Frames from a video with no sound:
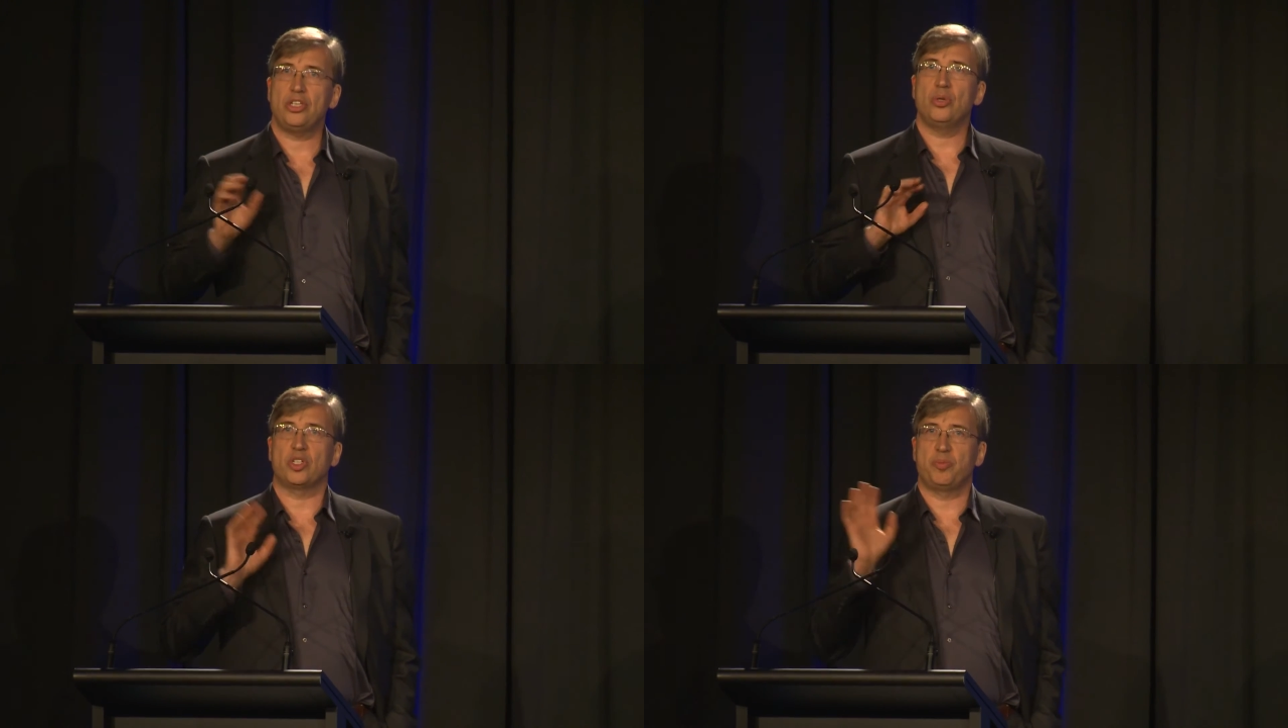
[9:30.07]

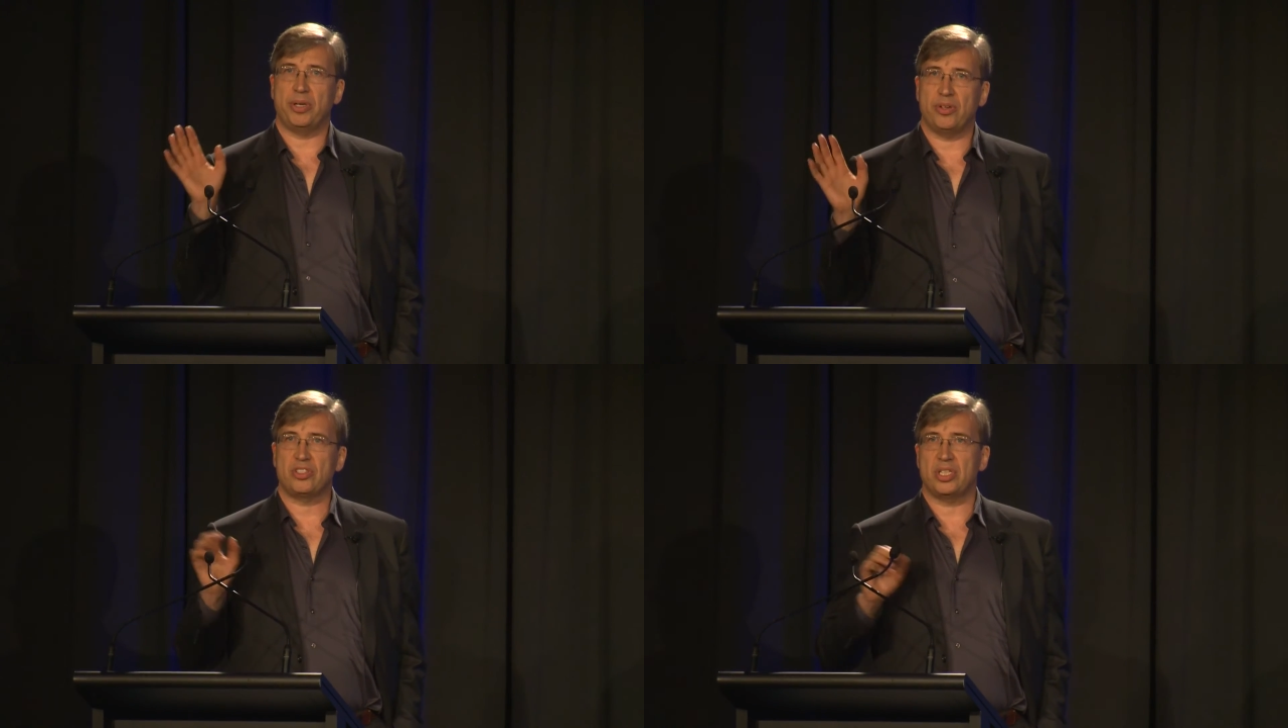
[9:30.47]
you
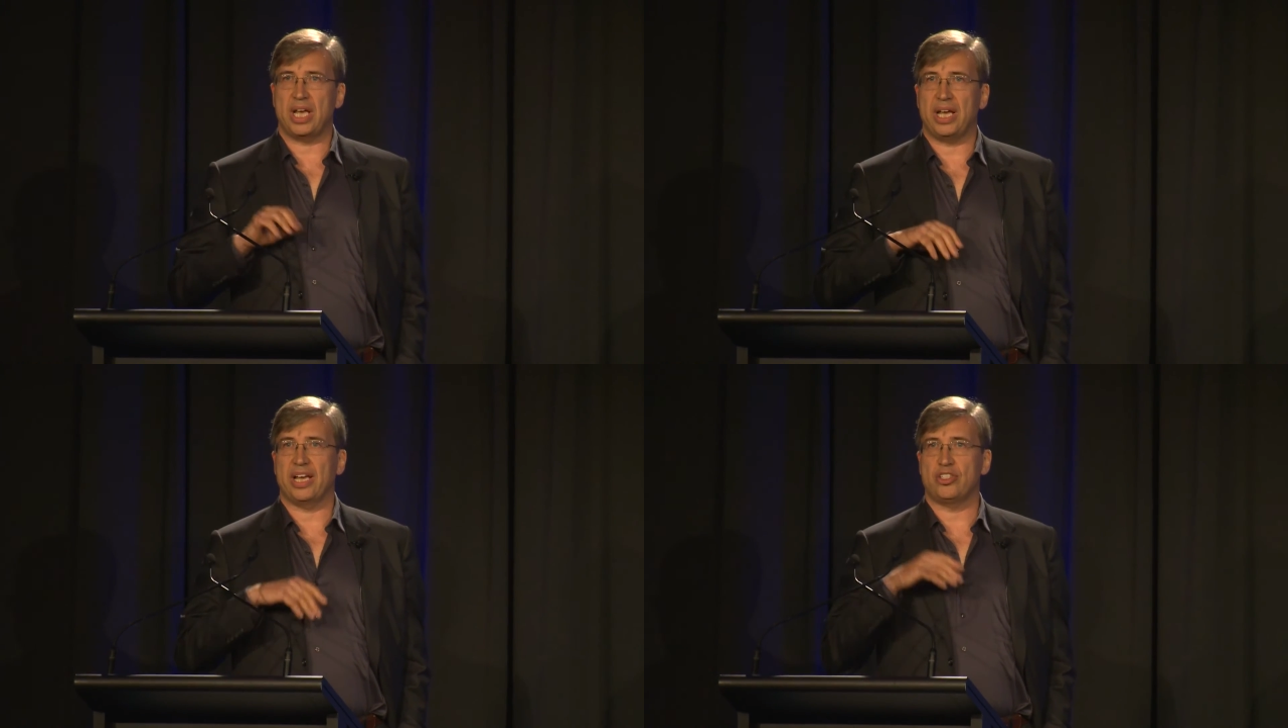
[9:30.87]
experience
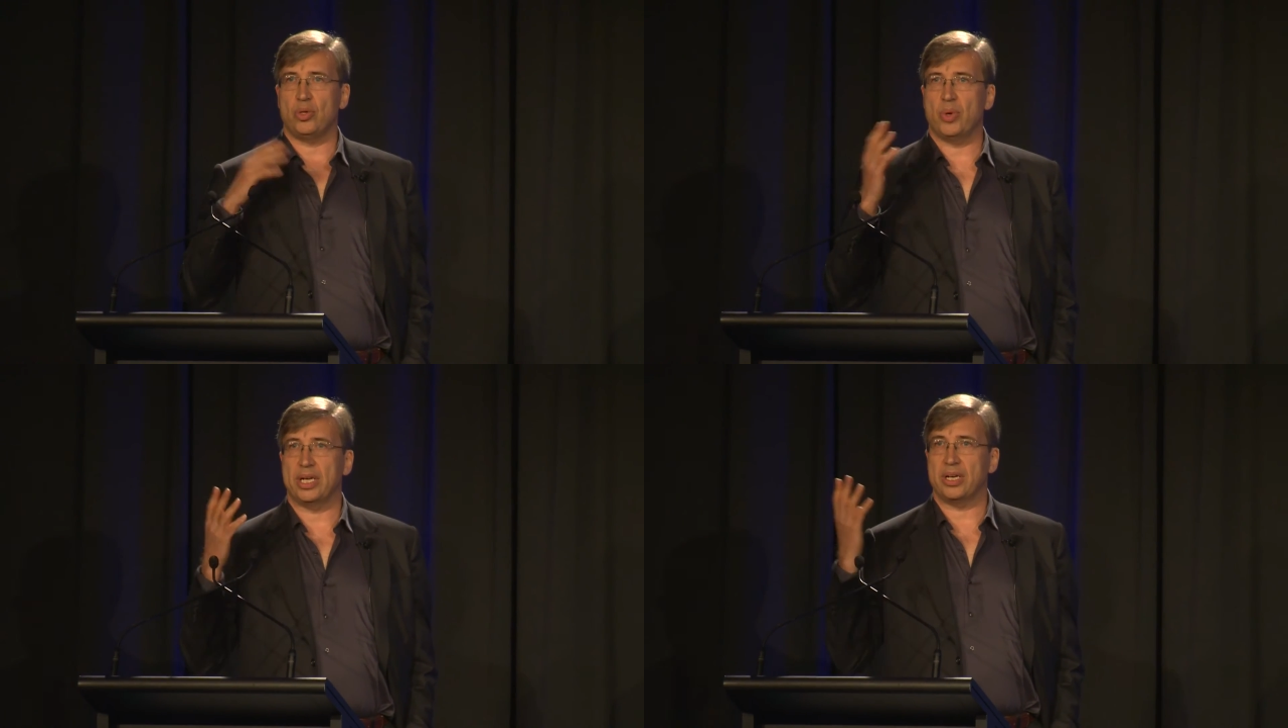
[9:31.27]
today as you
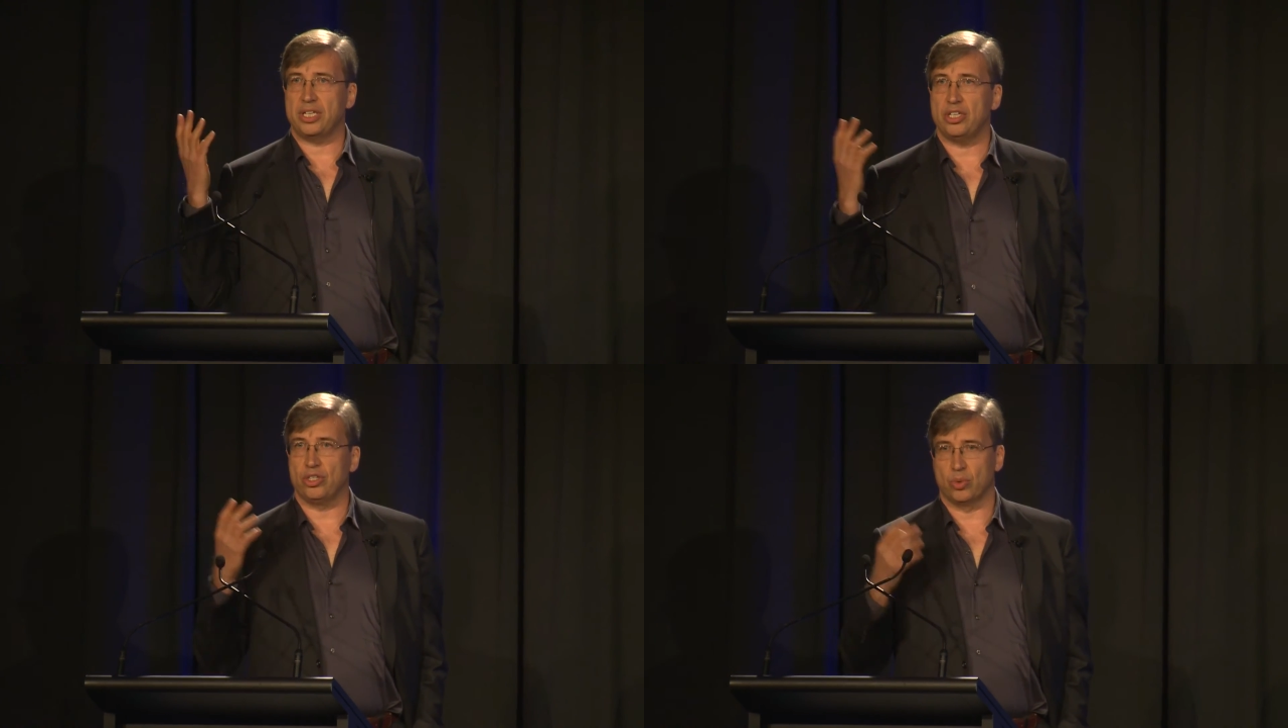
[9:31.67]
went out and
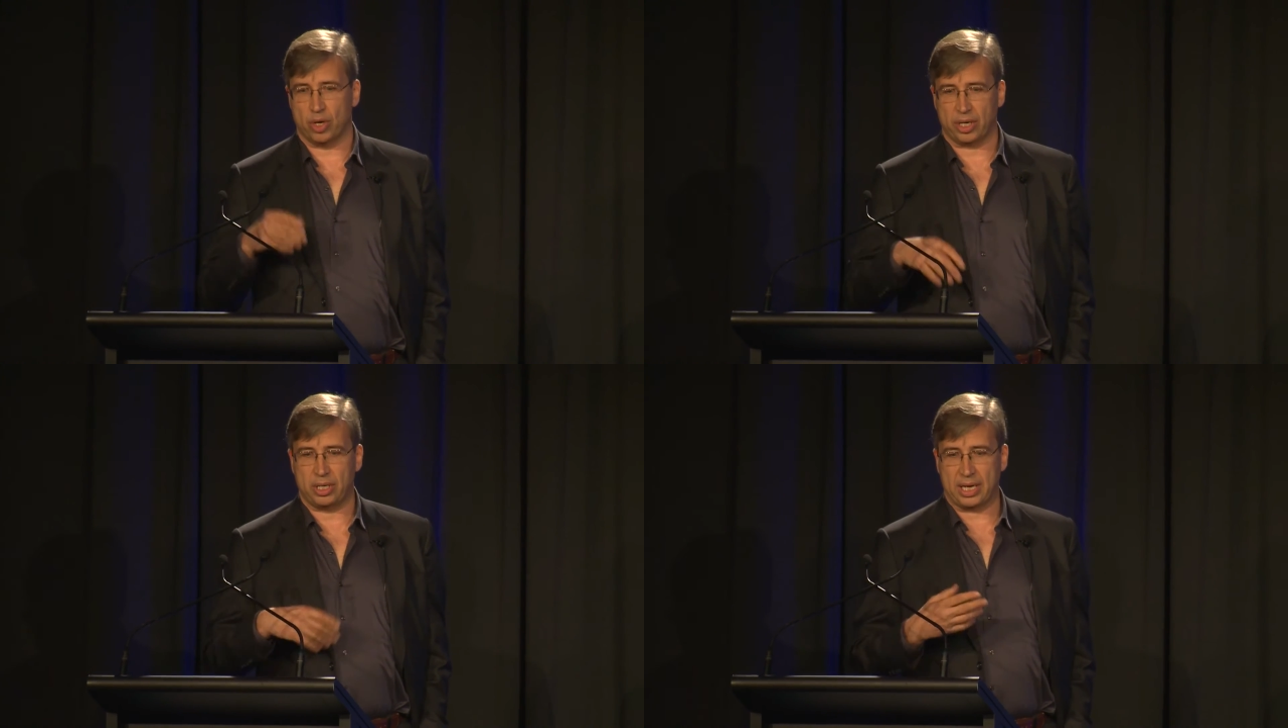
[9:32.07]
did your
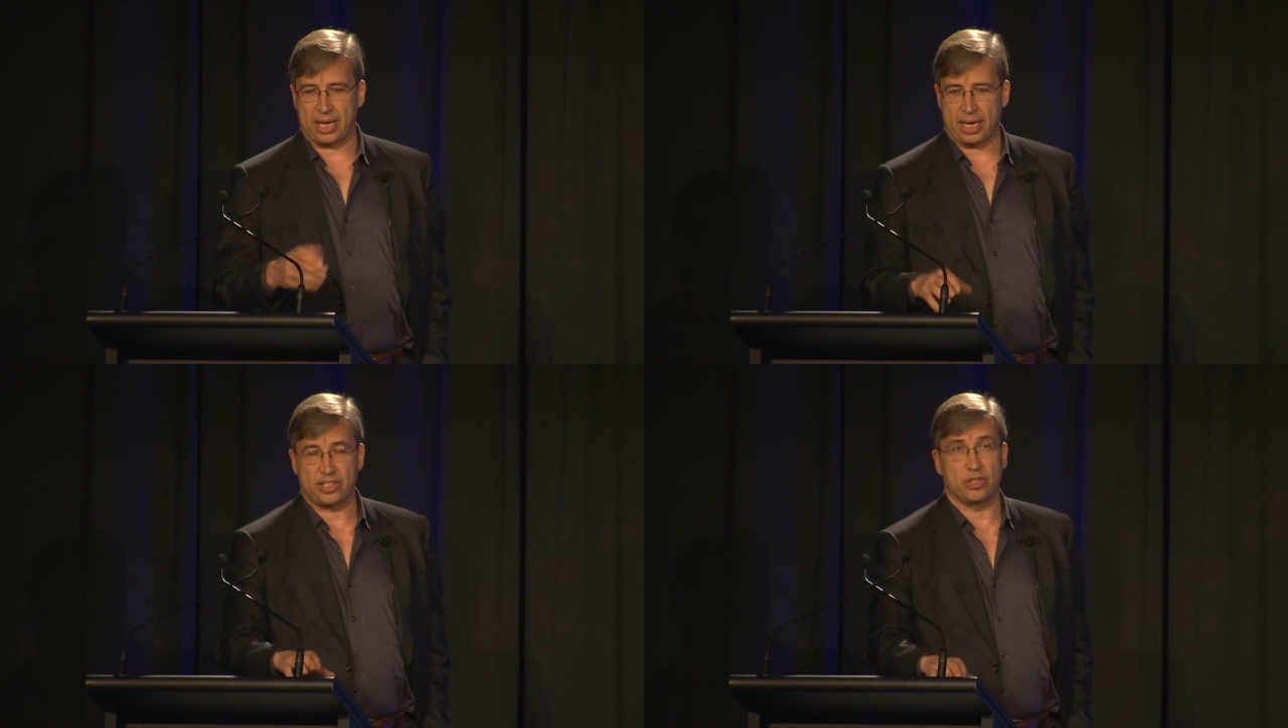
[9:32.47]
work
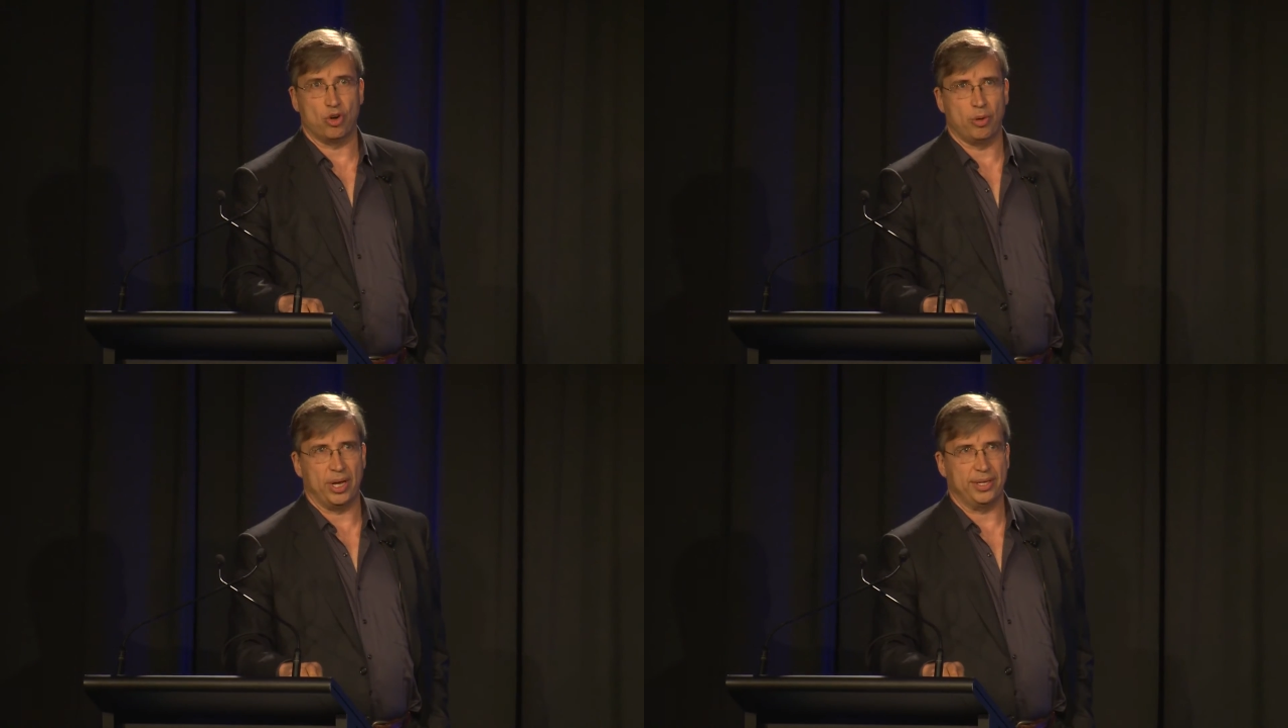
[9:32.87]
as a
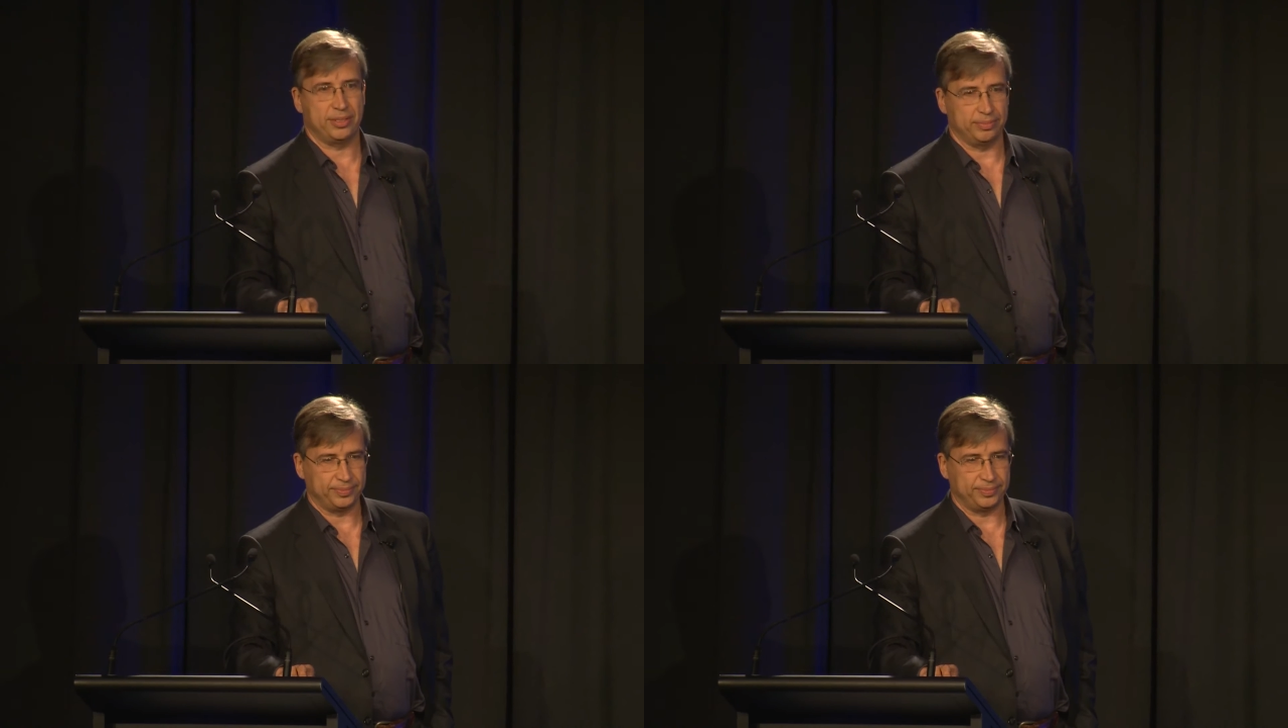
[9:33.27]
robot?